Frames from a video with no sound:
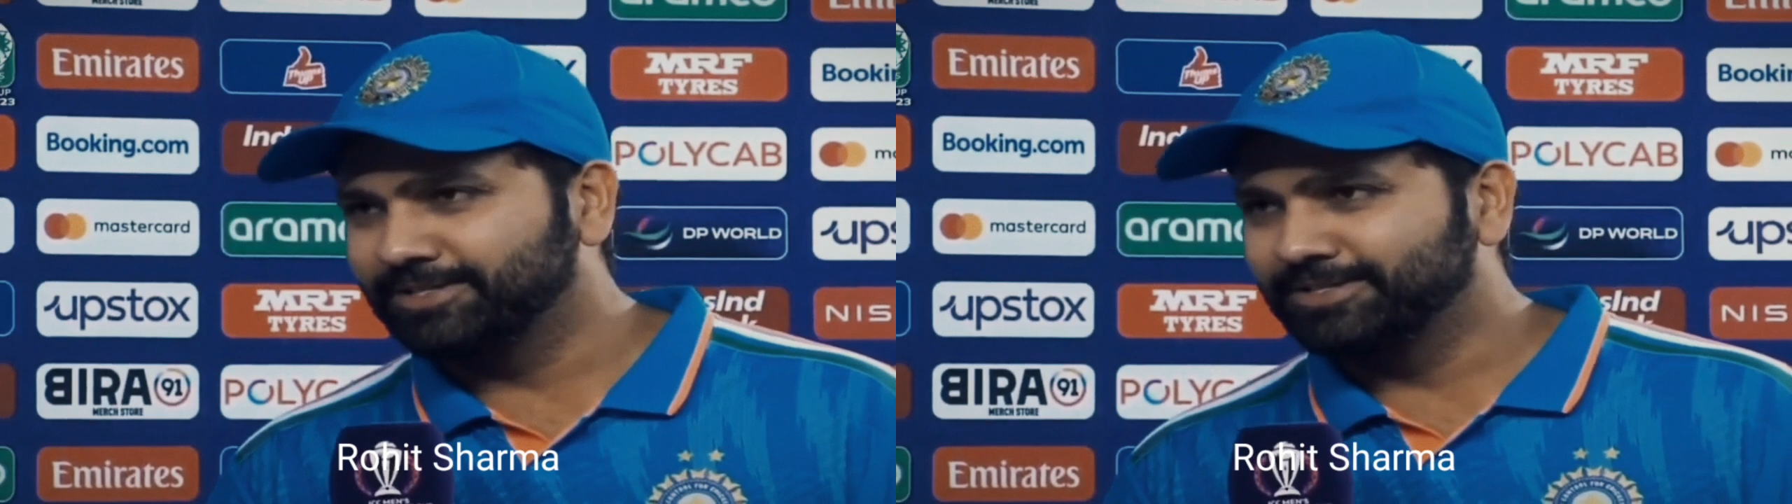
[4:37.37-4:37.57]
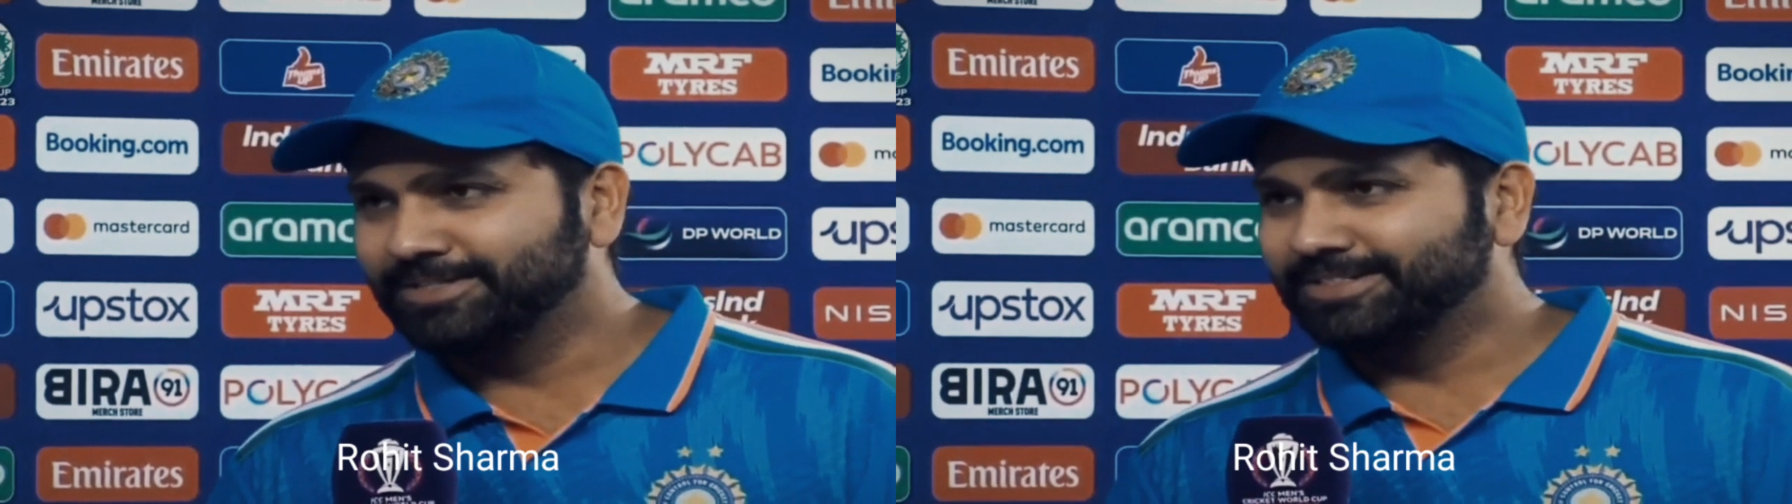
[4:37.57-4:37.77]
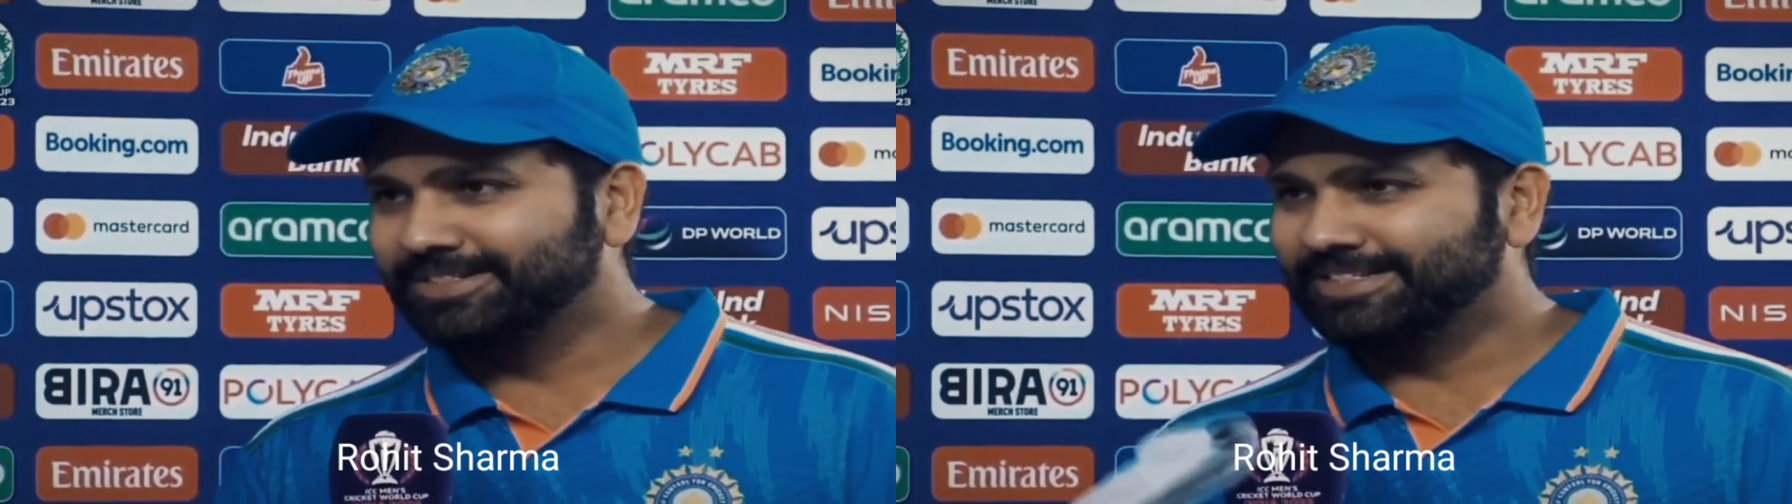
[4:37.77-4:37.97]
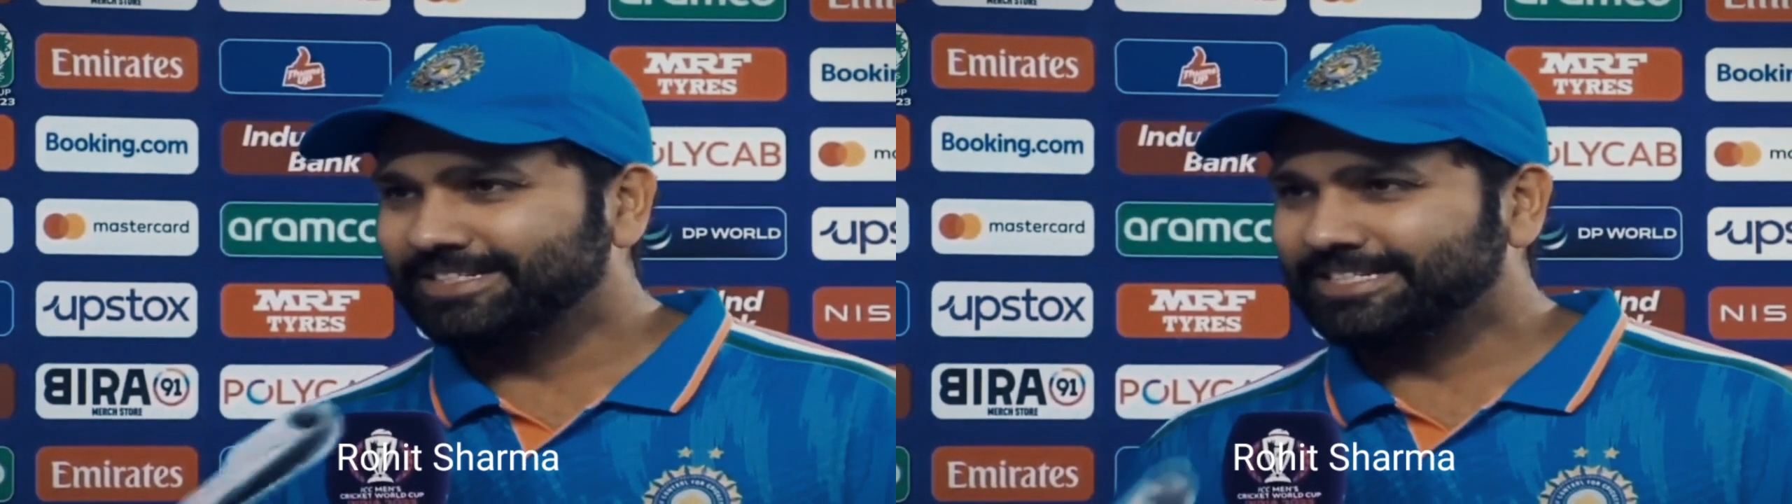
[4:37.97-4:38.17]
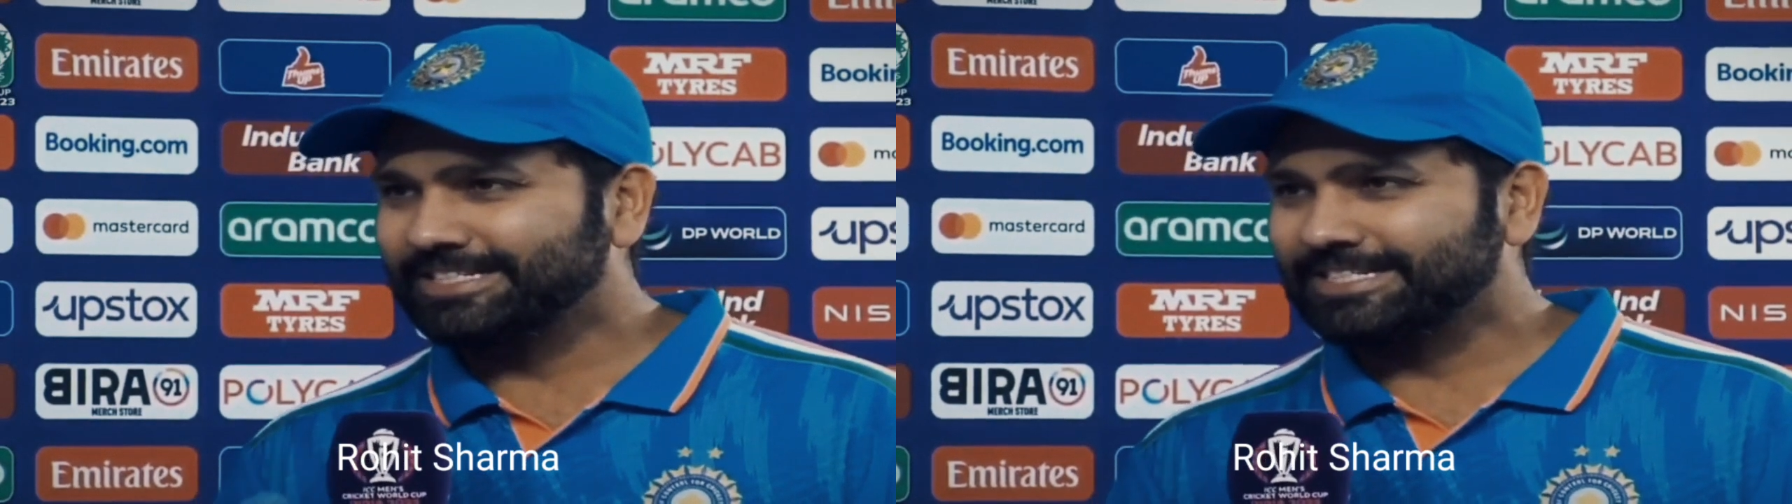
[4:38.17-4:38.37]
I was coming
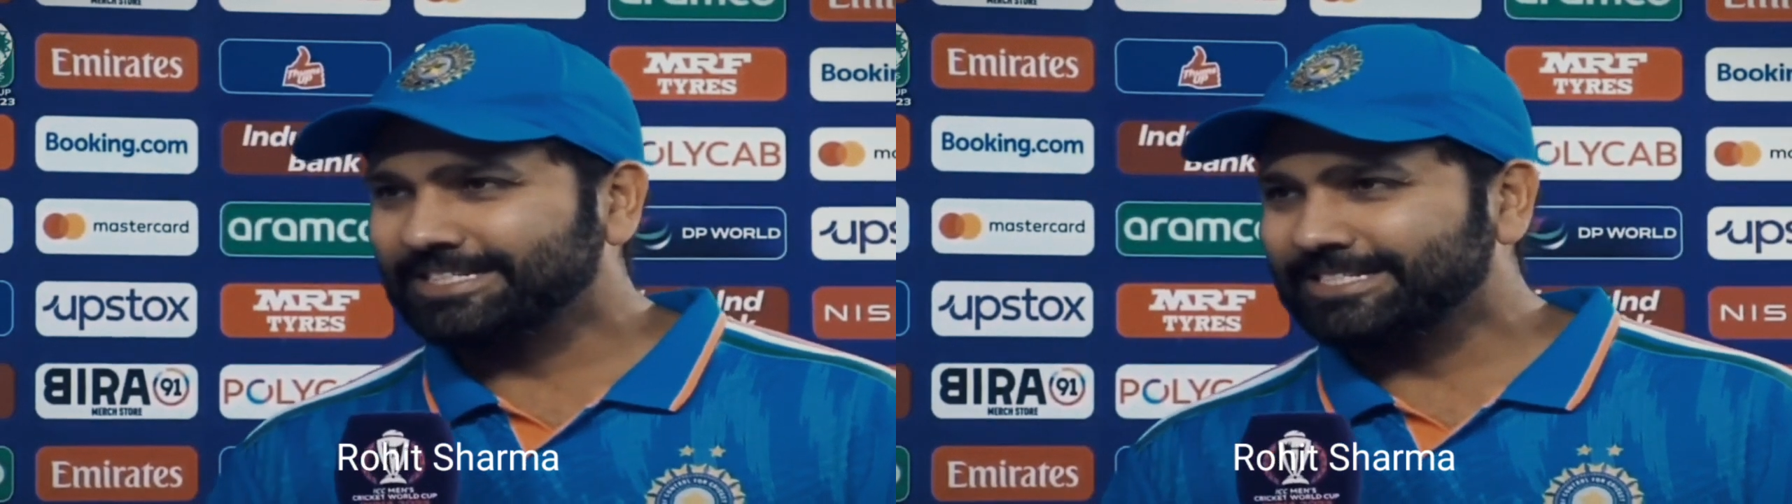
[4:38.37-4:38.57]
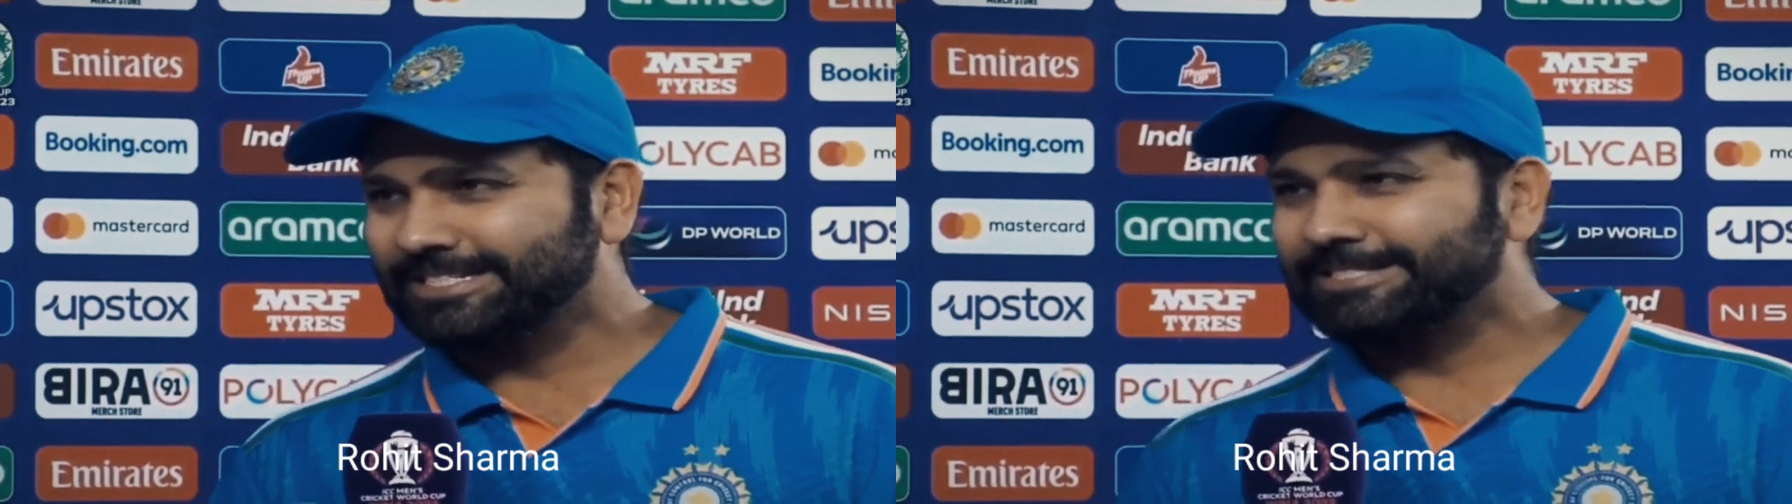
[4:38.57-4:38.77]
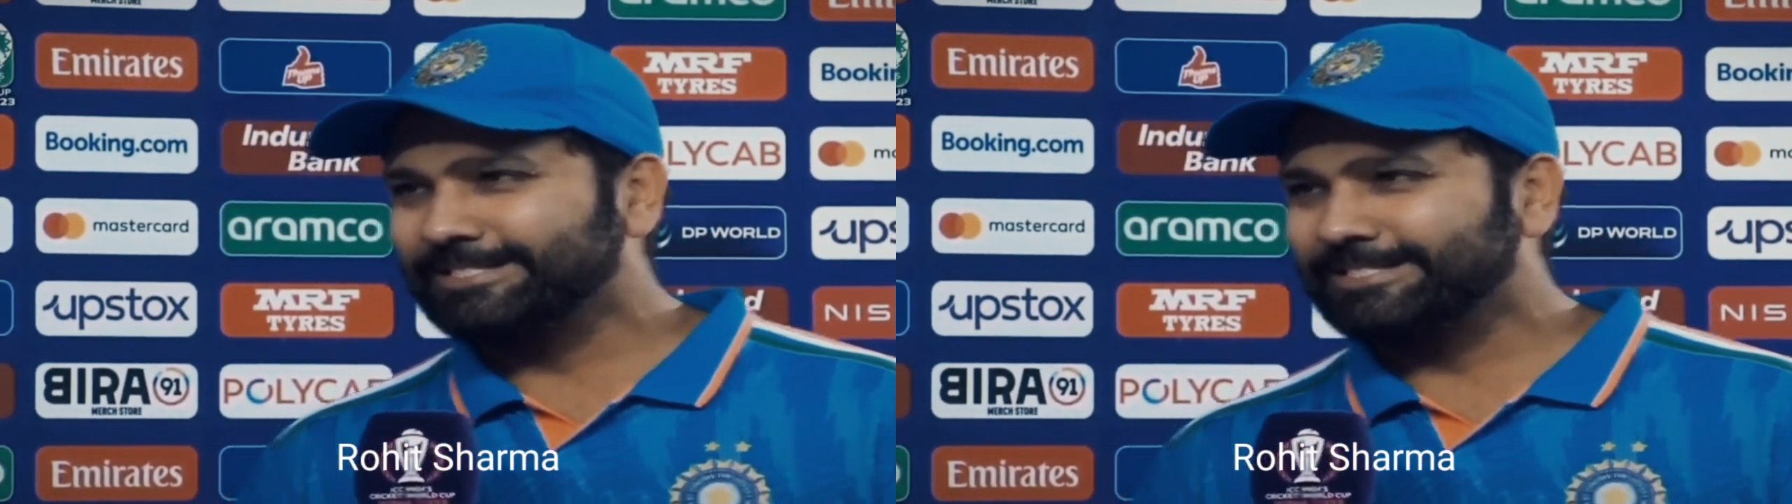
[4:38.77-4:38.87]
to that. Thoughts on